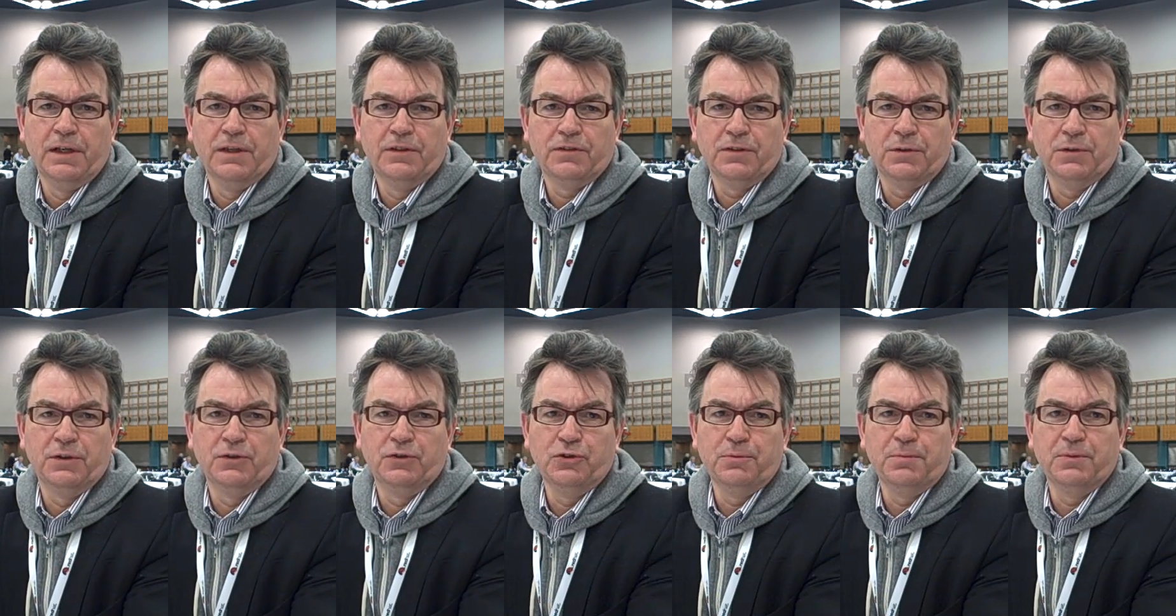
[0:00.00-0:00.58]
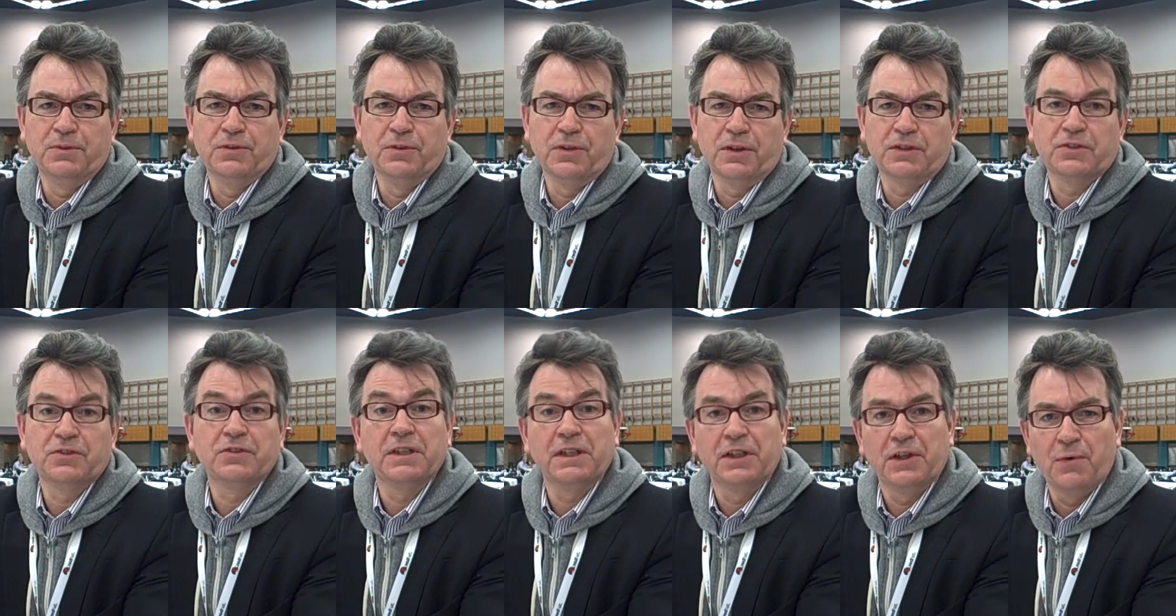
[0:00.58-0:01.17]
So Hadoop is not a
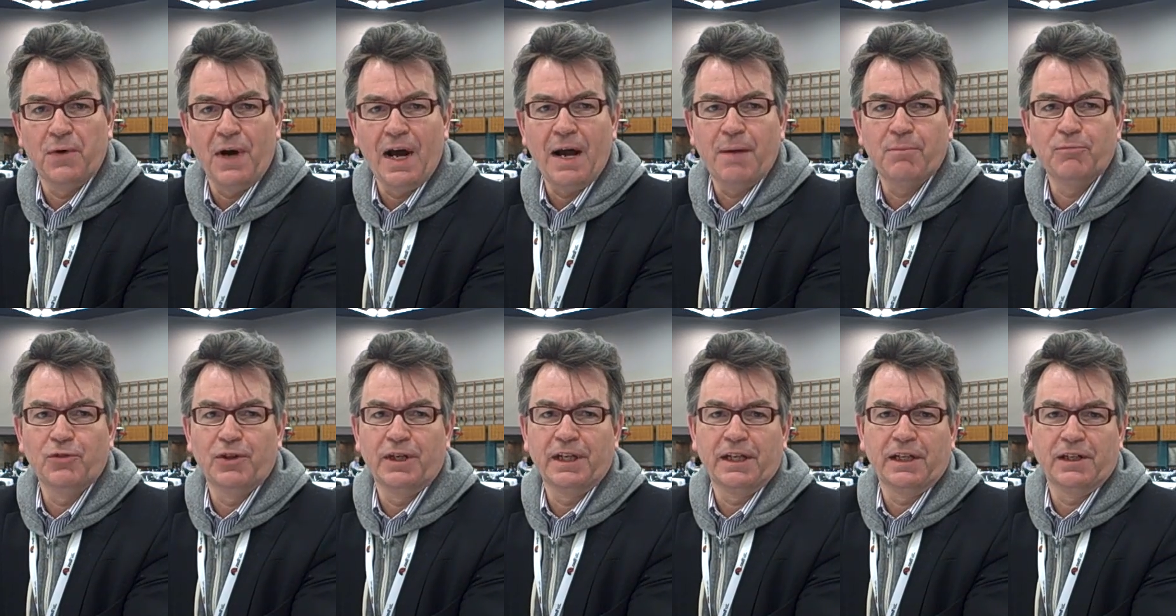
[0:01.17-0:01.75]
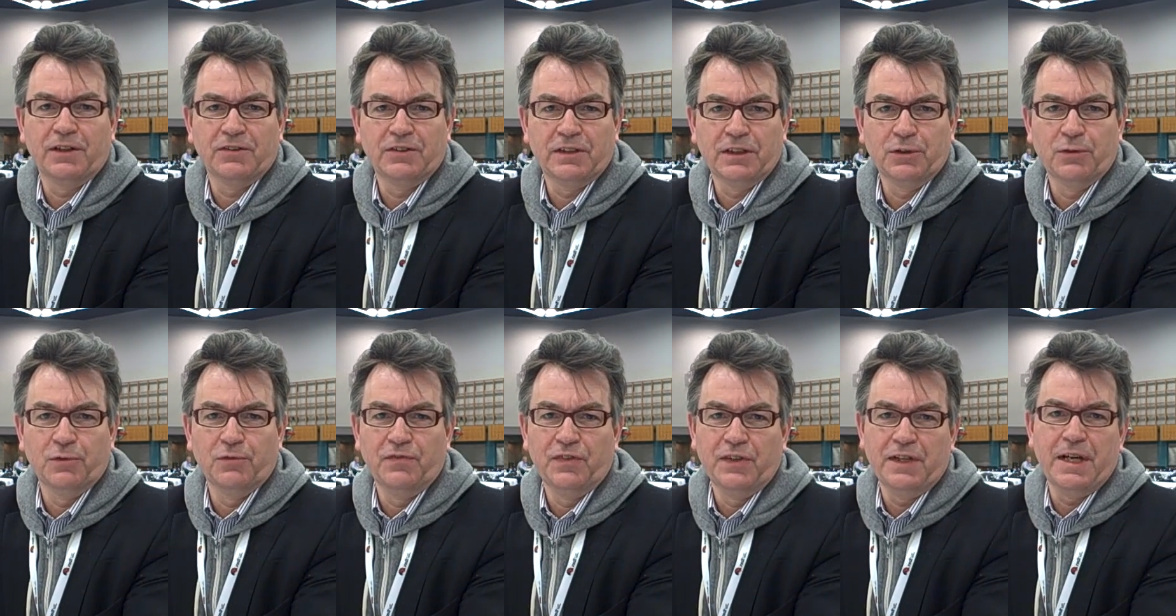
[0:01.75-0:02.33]
single app running in a
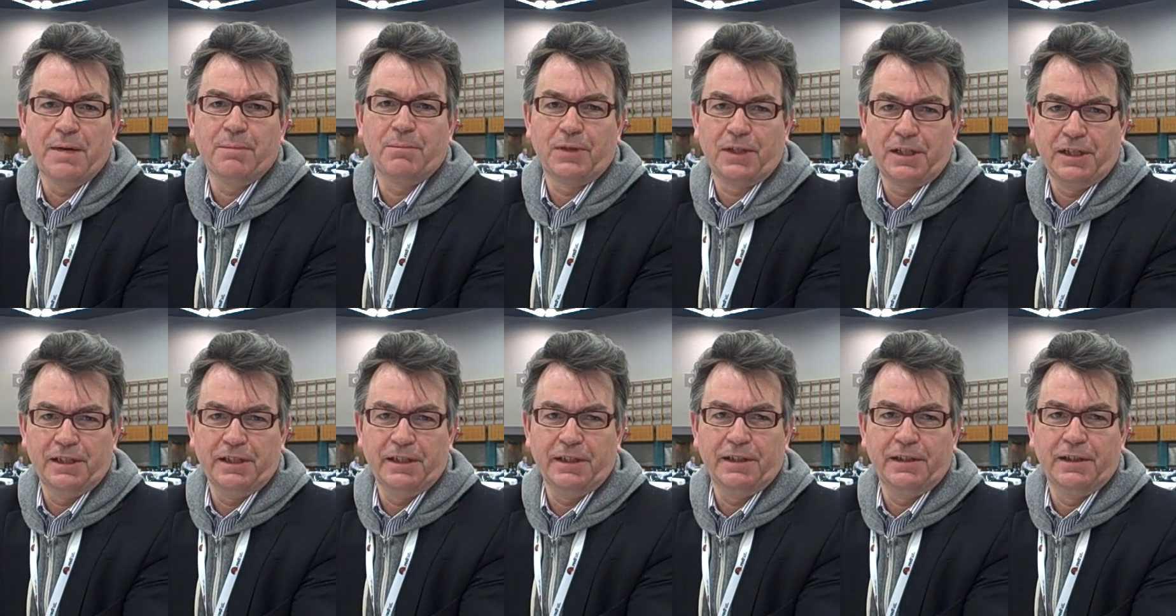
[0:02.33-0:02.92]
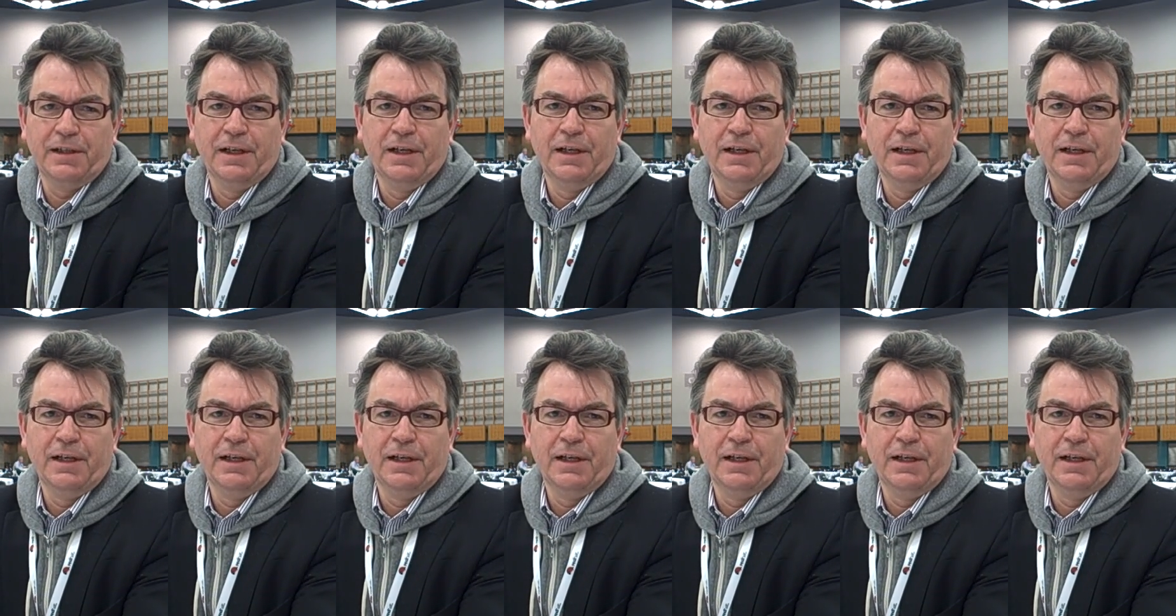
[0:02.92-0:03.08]
single VM, clearly.